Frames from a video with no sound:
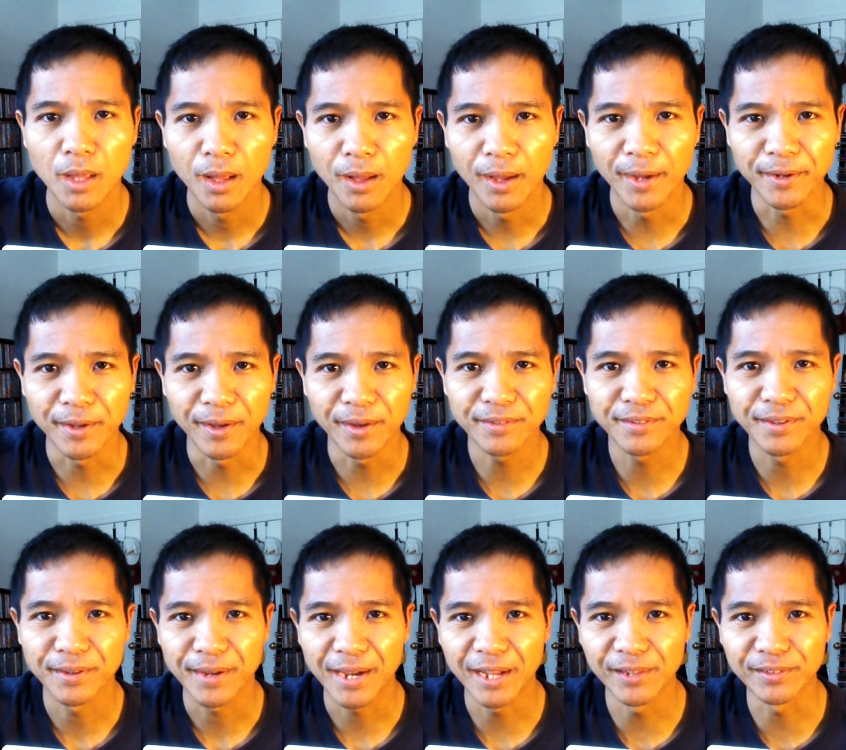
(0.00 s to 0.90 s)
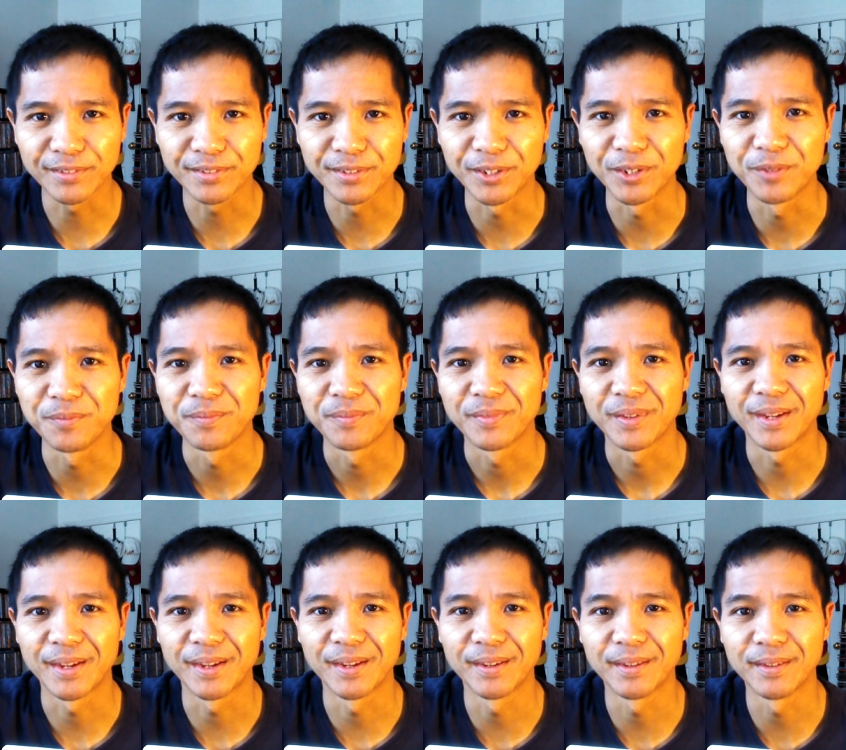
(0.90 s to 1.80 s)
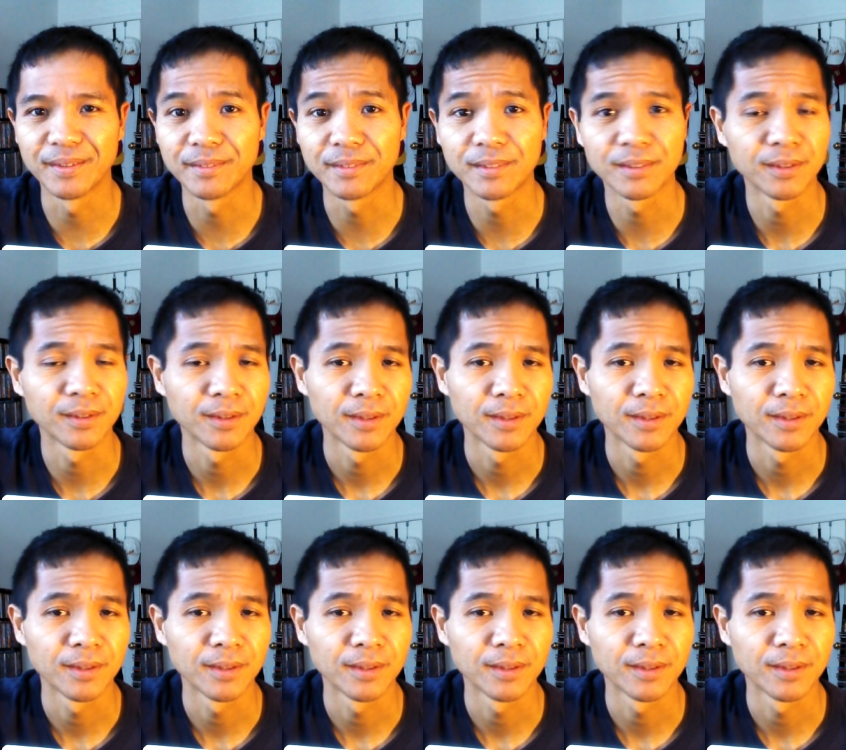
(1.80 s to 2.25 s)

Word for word: Hi guys, Alex here, and